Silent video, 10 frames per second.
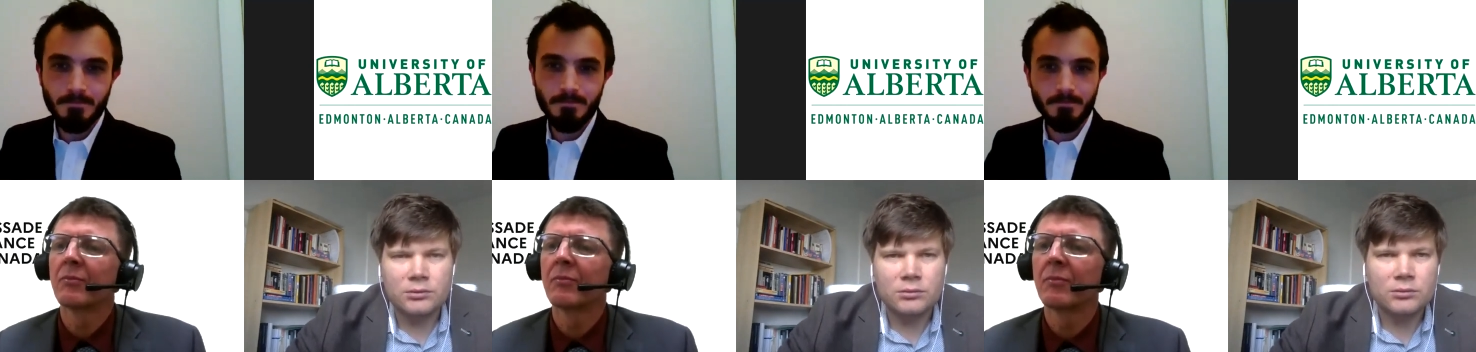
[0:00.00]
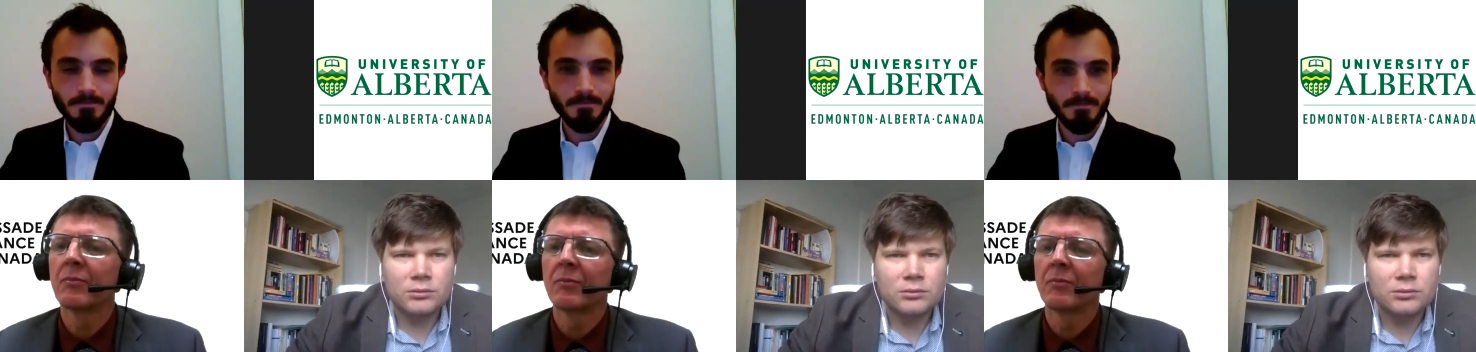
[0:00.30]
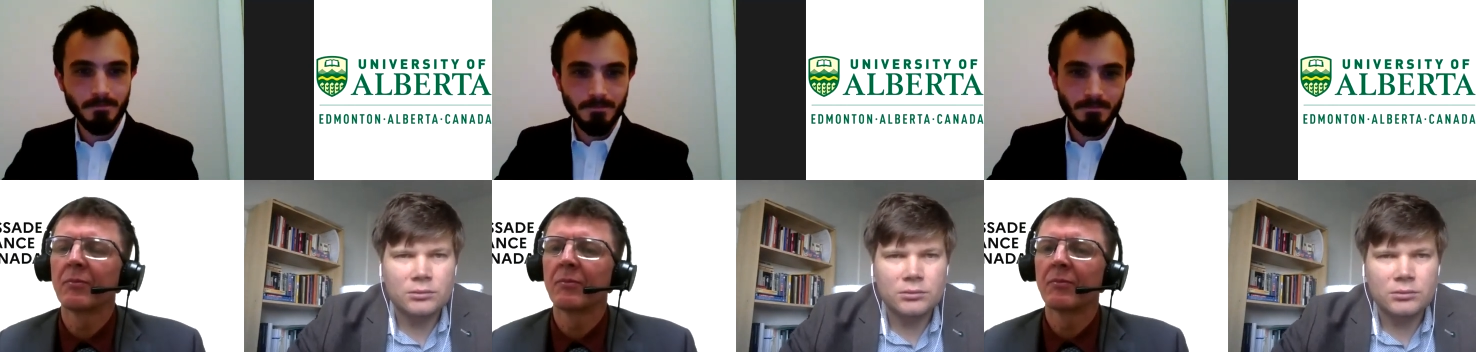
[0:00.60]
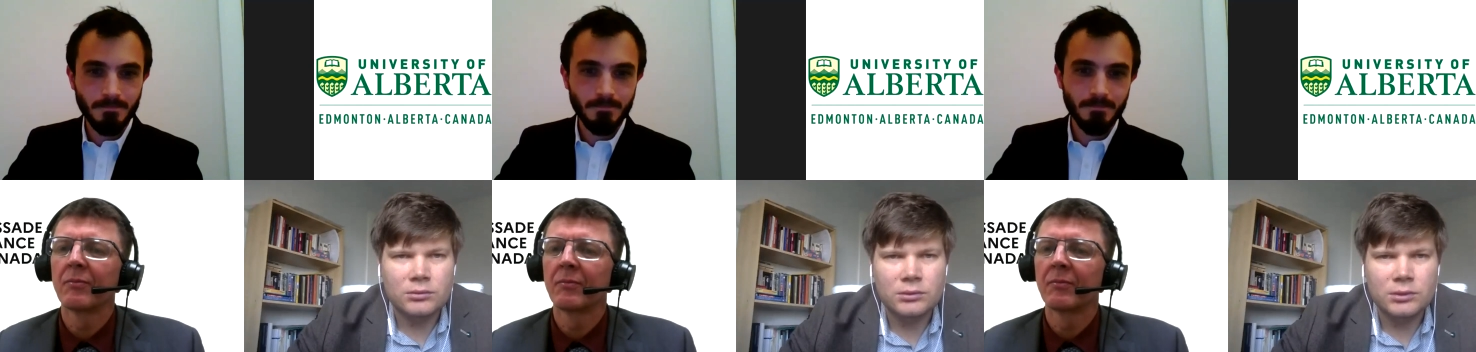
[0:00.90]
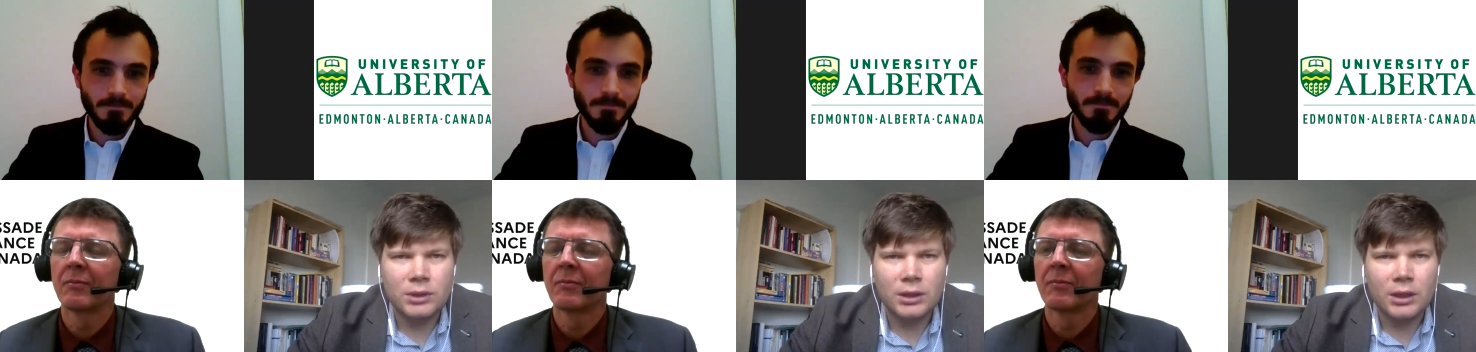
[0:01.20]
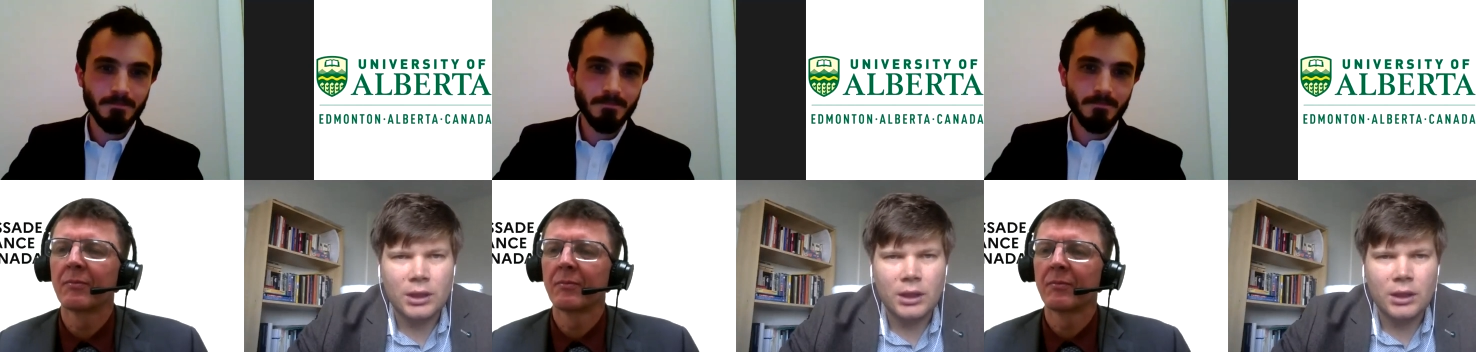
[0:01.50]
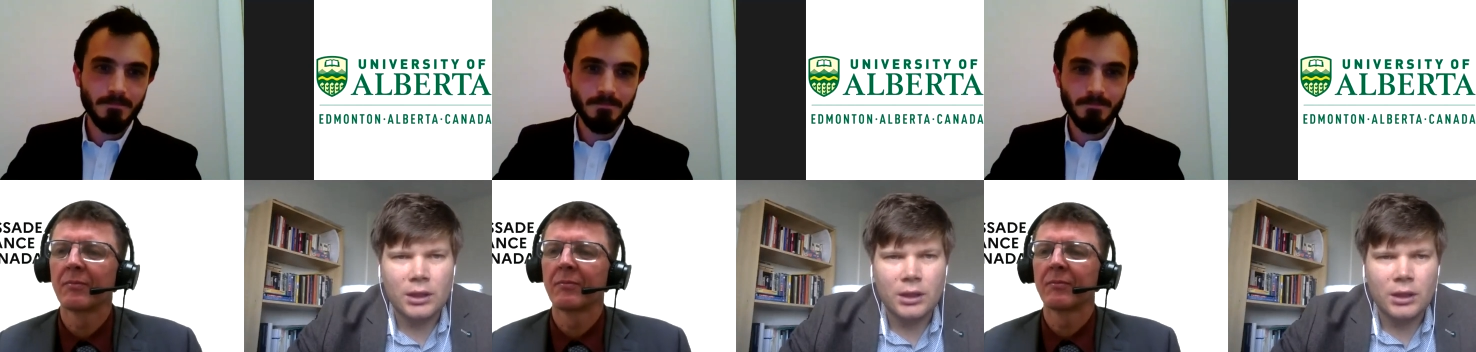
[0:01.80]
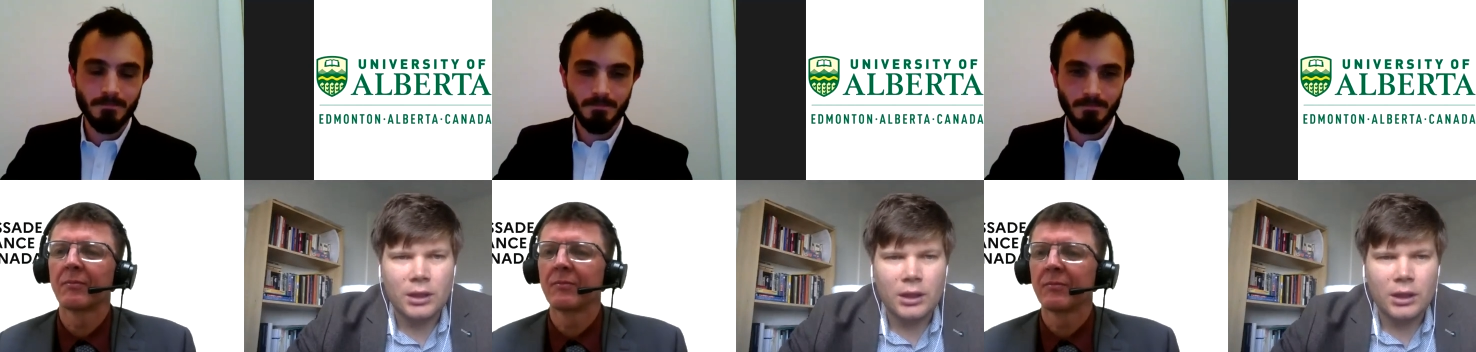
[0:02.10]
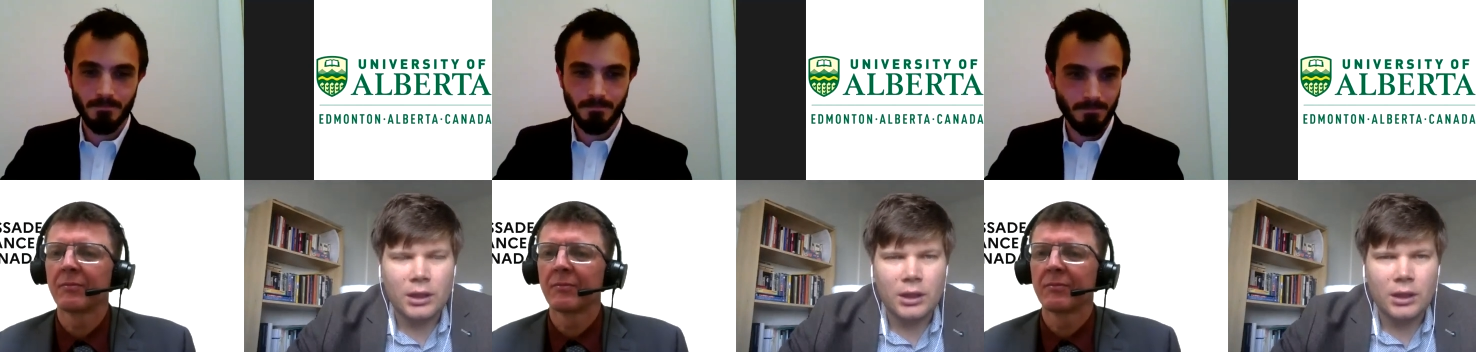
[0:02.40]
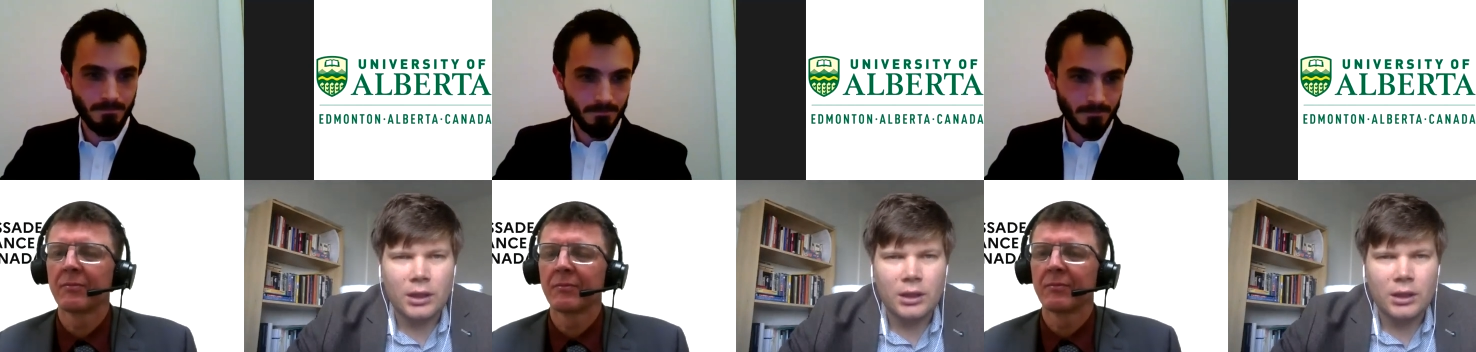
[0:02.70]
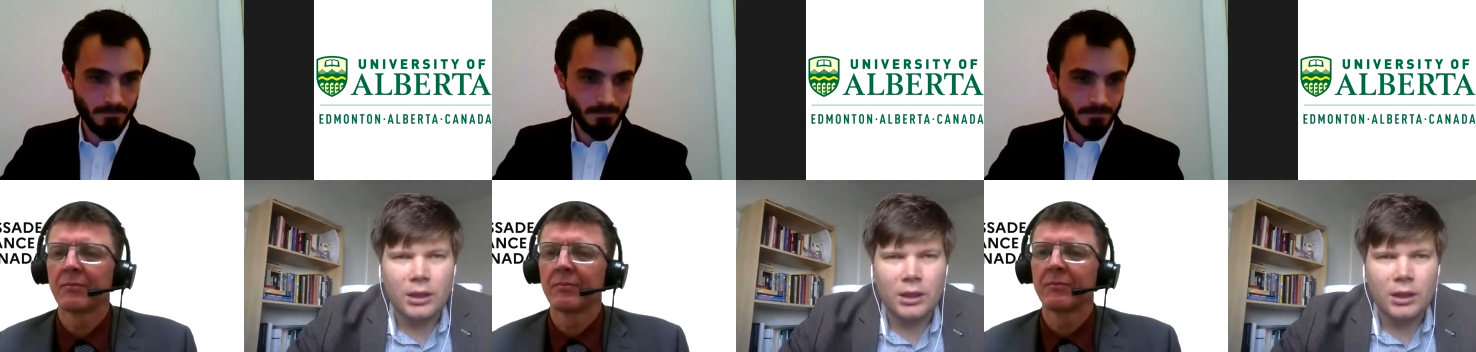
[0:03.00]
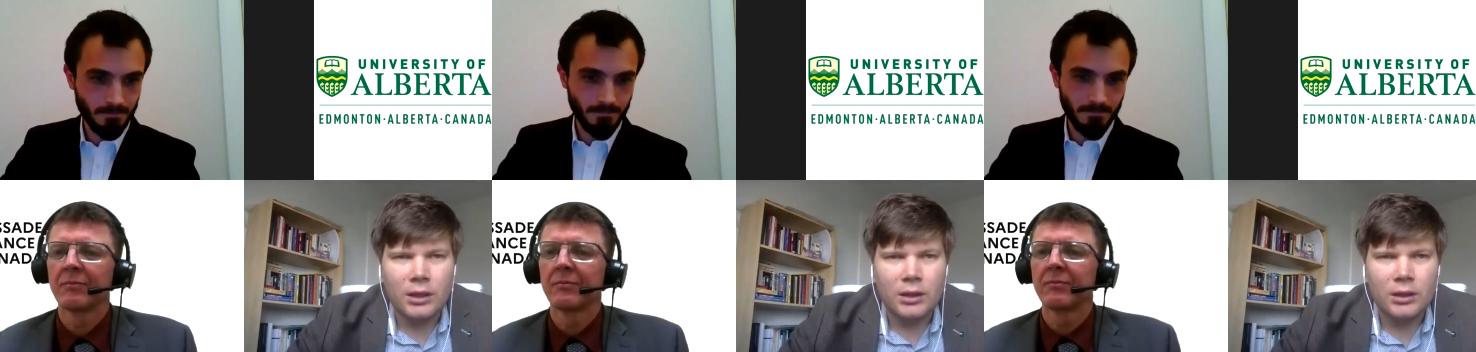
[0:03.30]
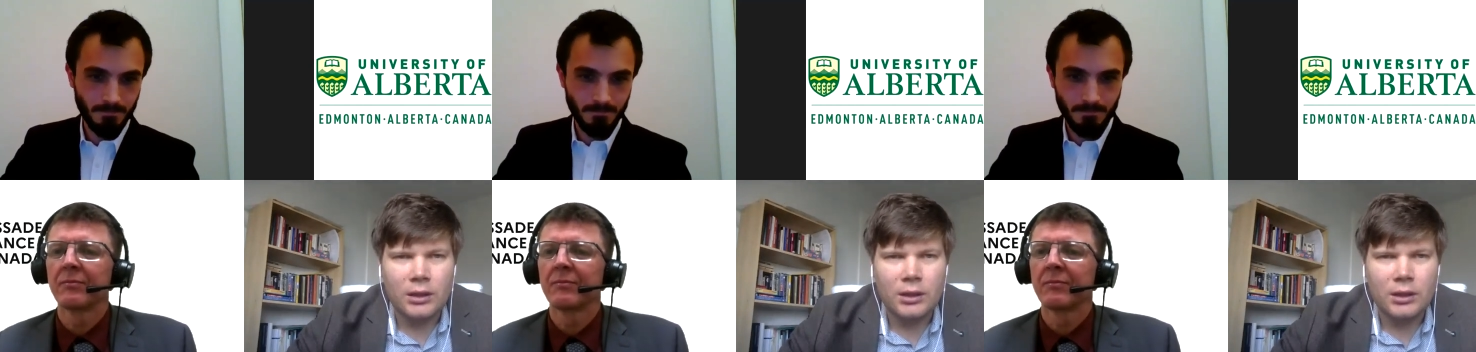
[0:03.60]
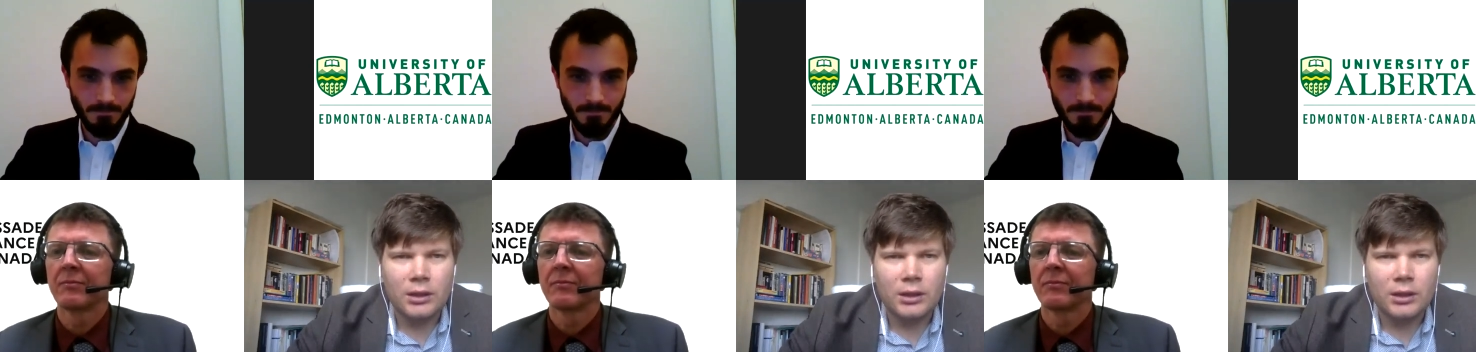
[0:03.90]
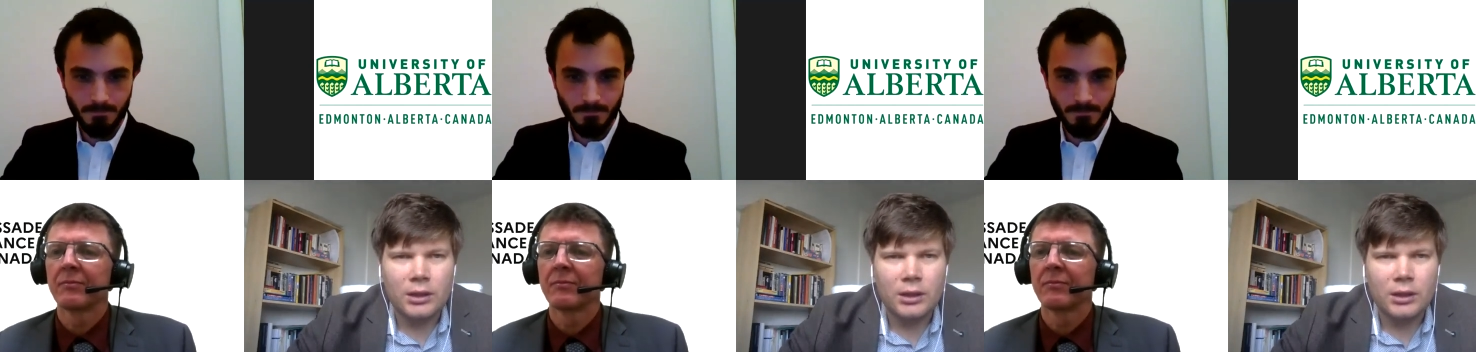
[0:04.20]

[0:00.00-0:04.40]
[no speech]